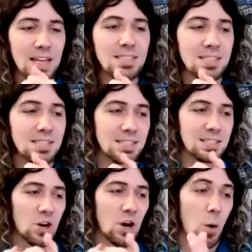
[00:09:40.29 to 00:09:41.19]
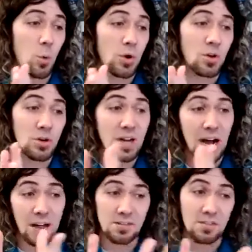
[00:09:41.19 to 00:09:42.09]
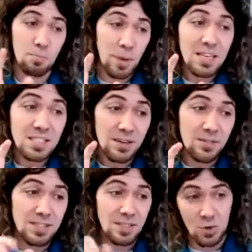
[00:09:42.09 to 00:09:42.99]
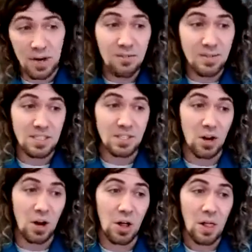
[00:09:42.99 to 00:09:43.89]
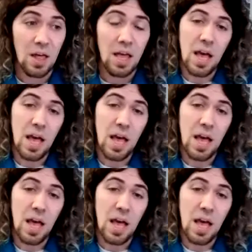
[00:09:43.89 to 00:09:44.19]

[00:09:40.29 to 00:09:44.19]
instances at all where your knowledge of basic physics or any physics at all